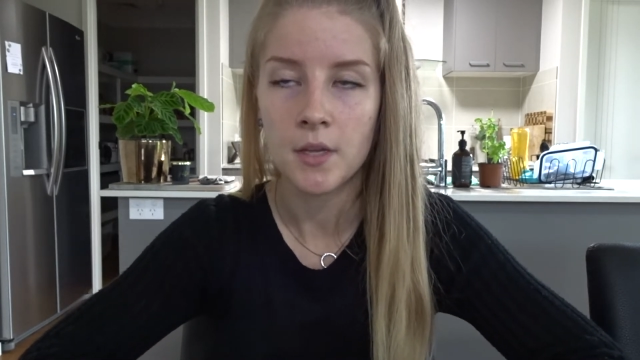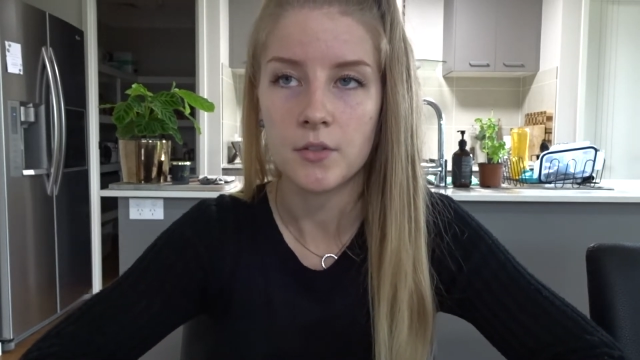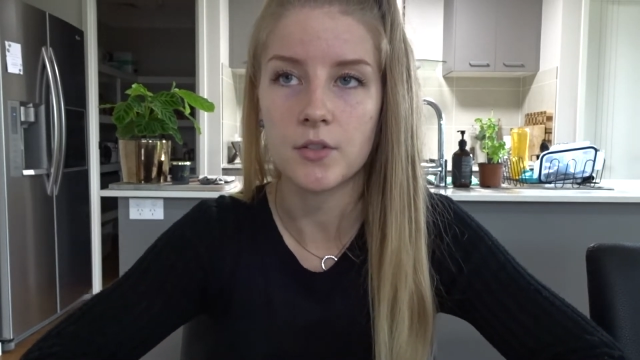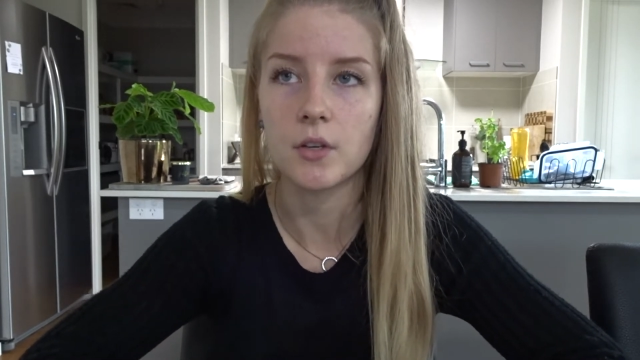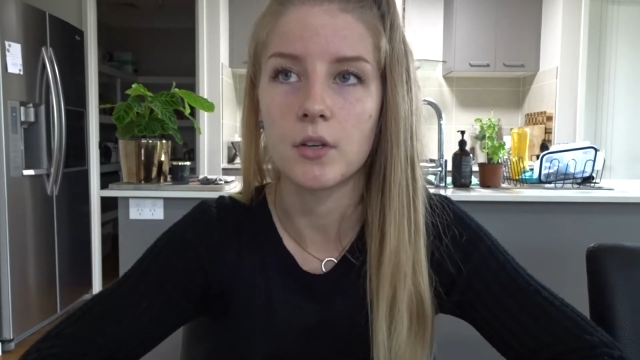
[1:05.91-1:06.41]

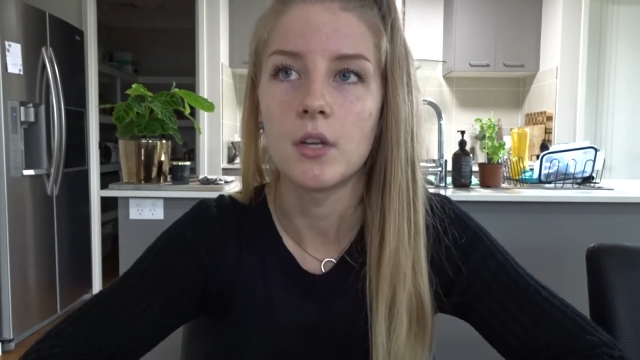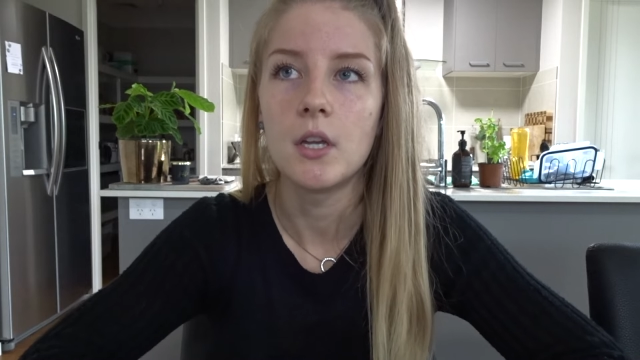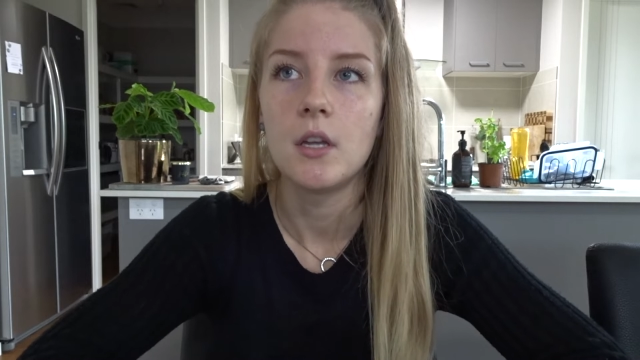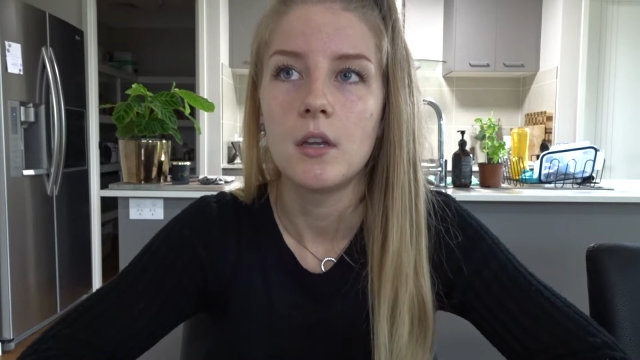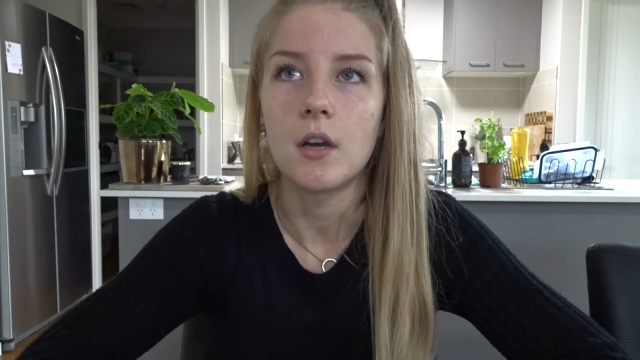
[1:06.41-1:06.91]
So
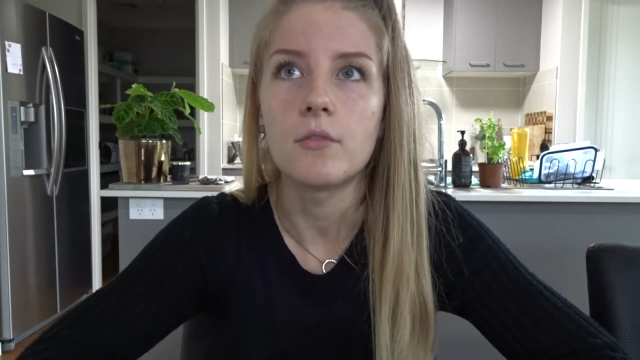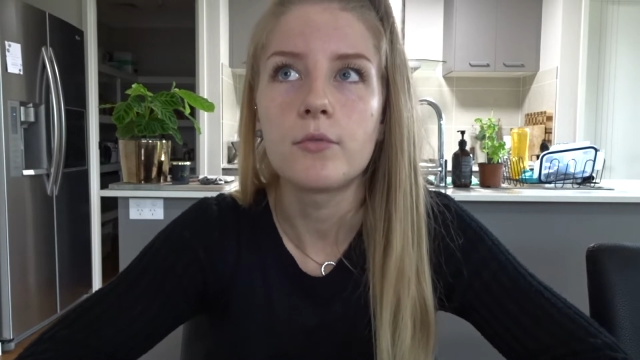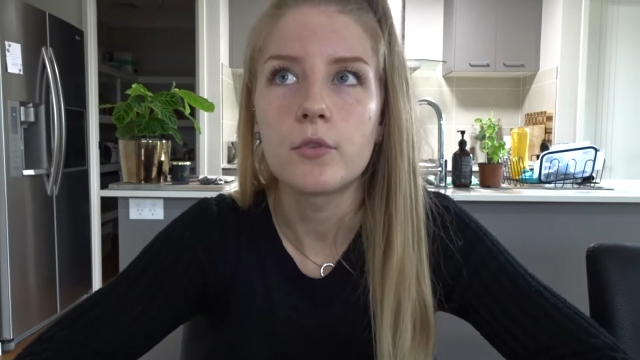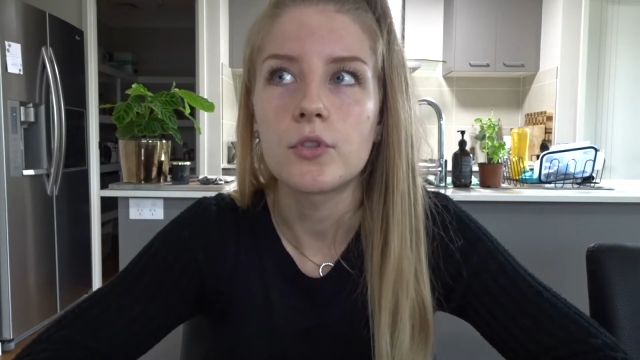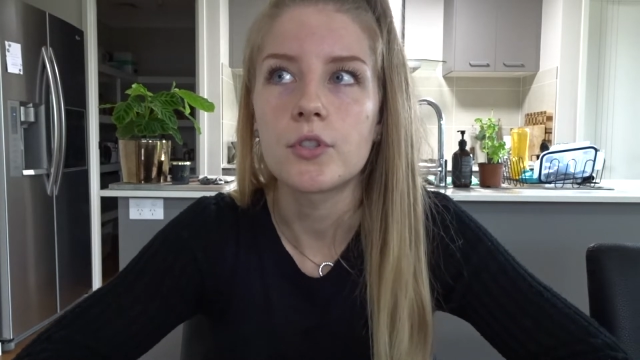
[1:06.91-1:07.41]

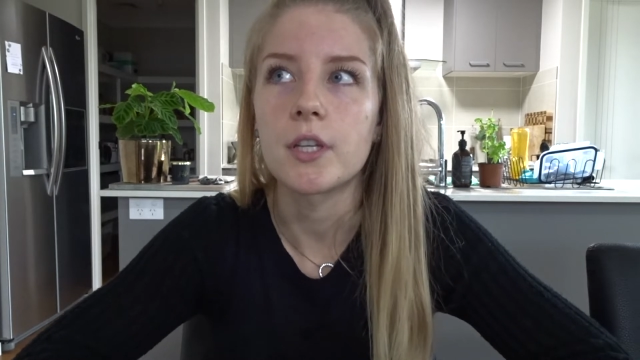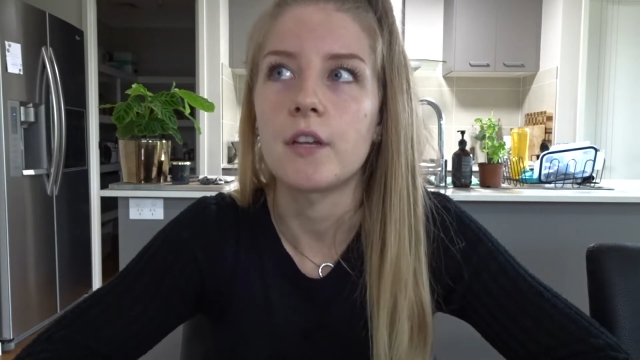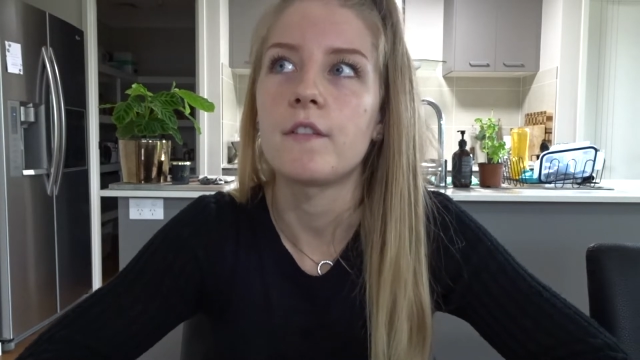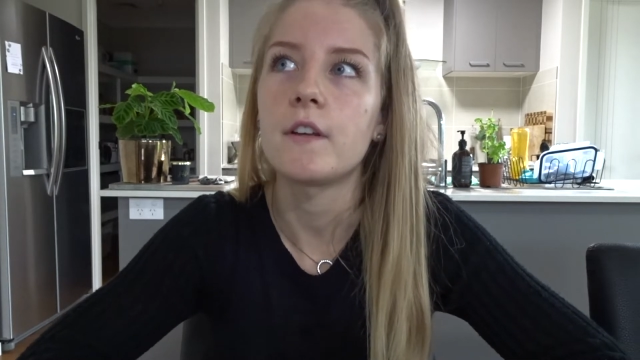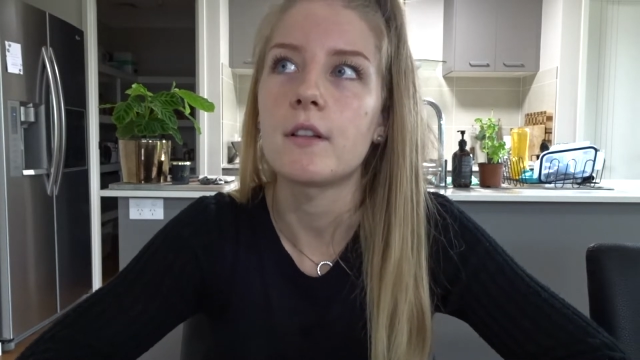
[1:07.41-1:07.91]
unfortunately, I
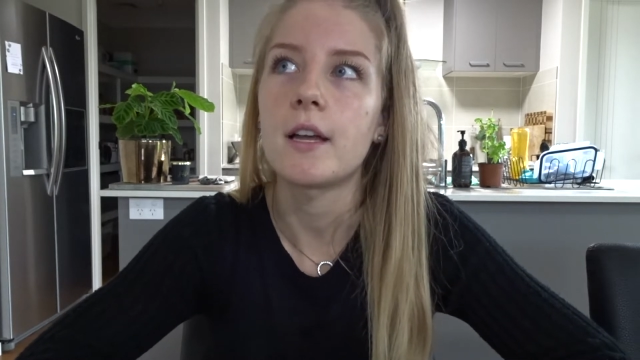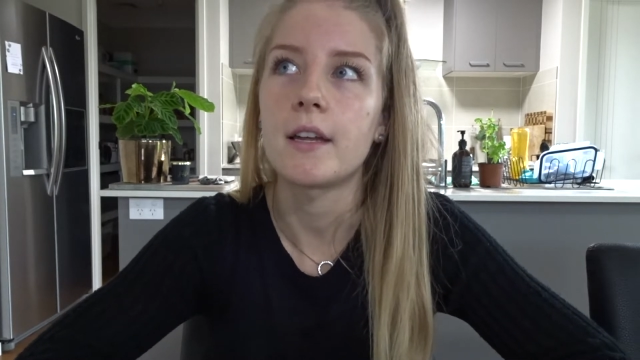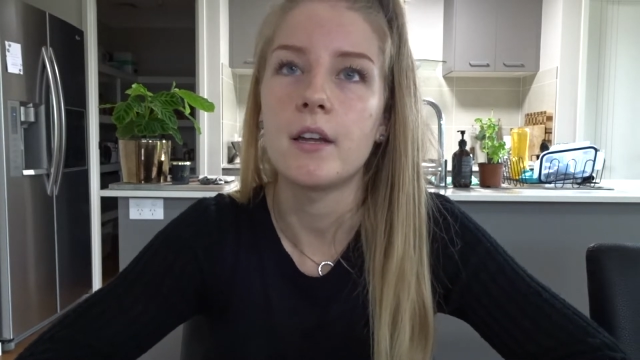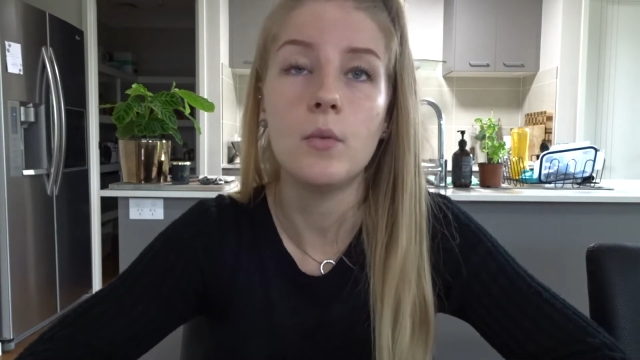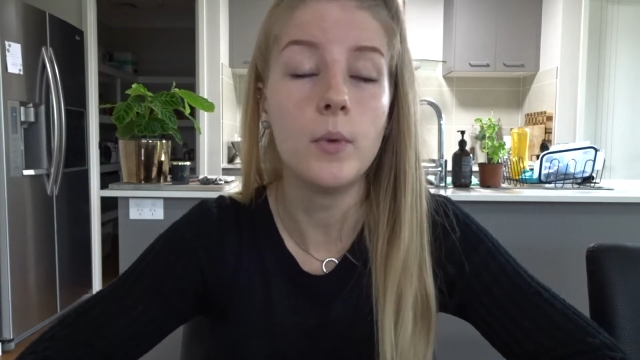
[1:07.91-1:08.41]
feel
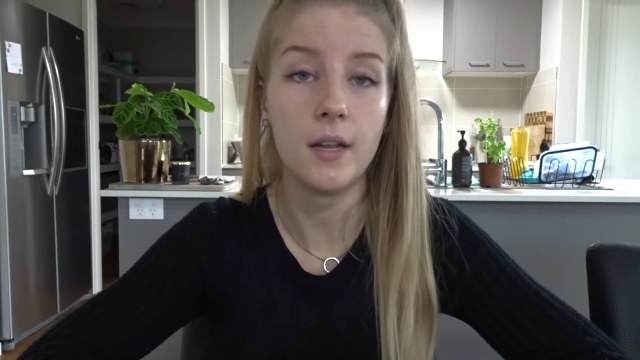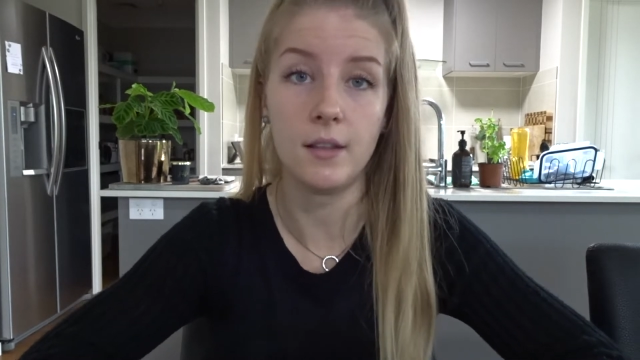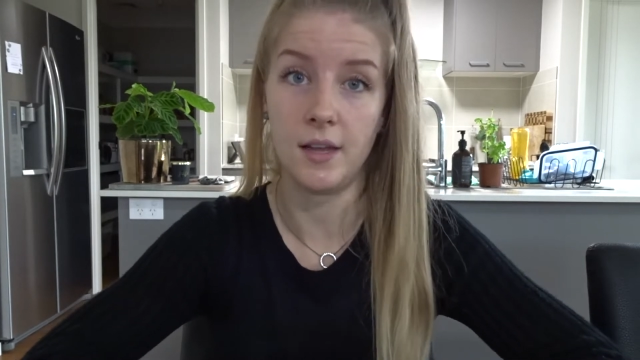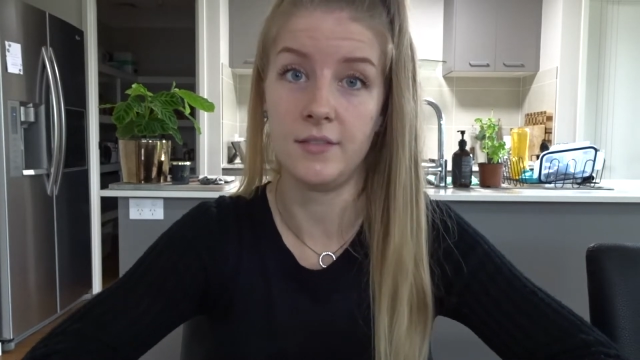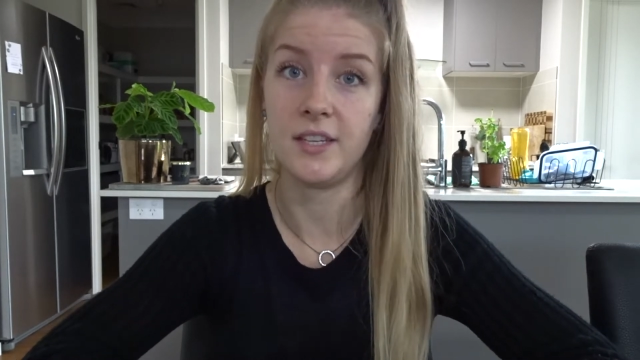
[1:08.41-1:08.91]
like when our
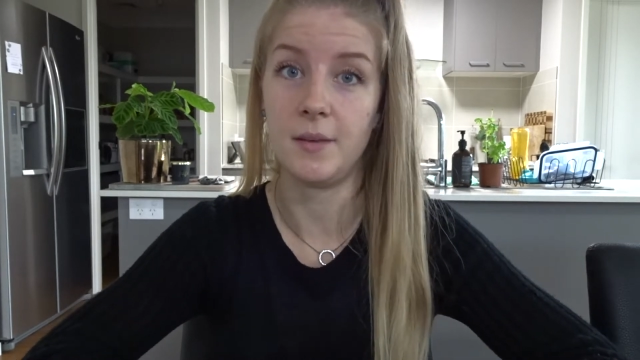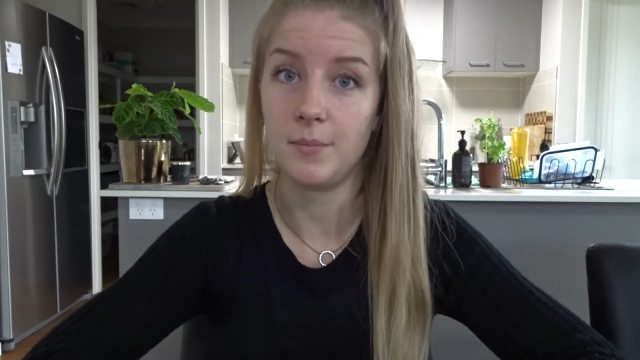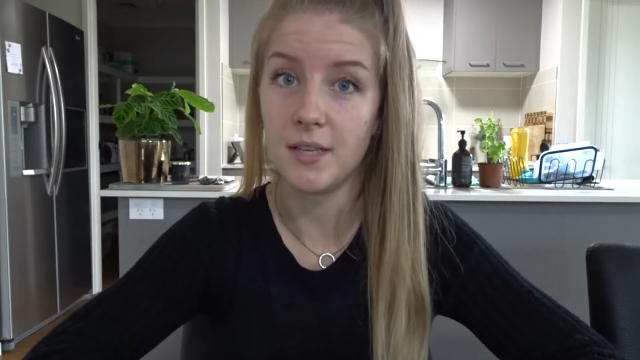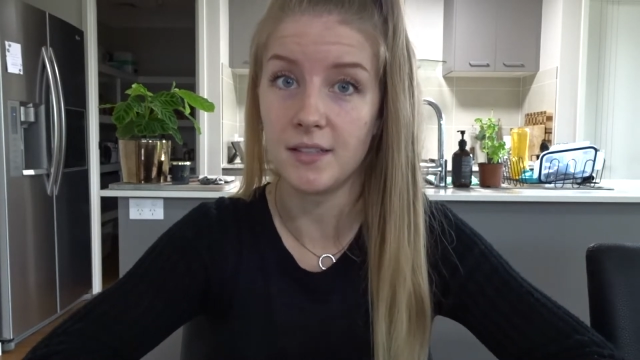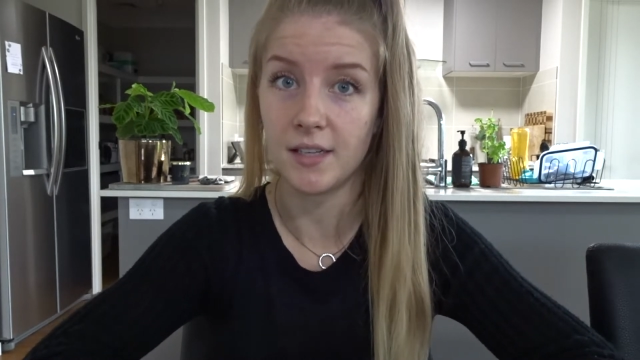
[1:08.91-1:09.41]
lives get
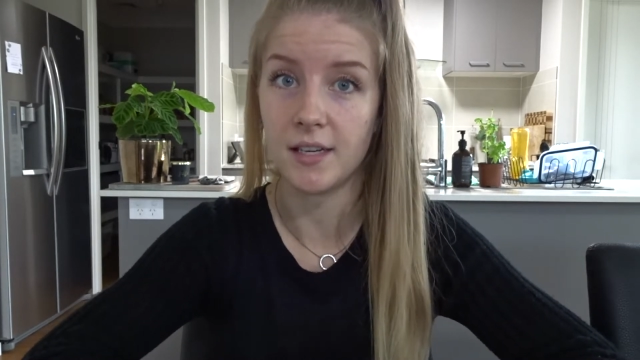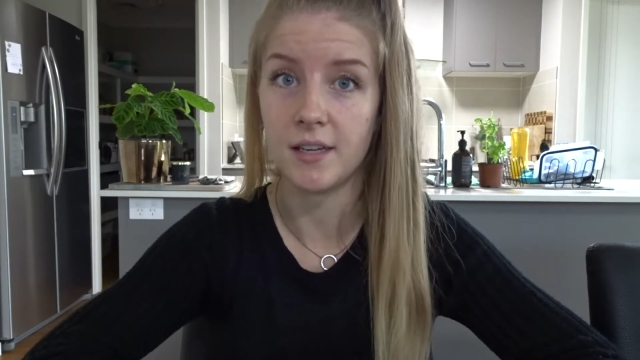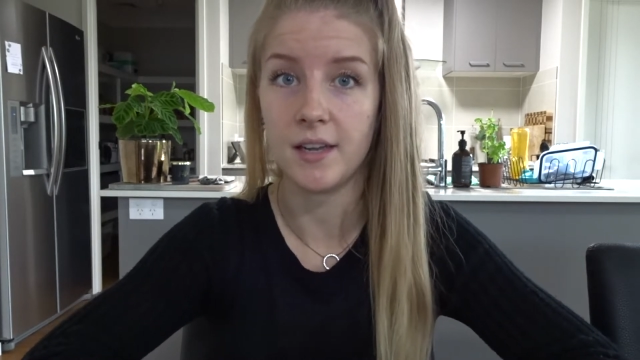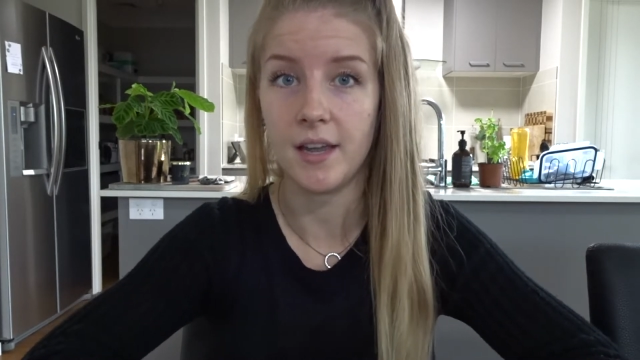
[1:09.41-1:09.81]
busy,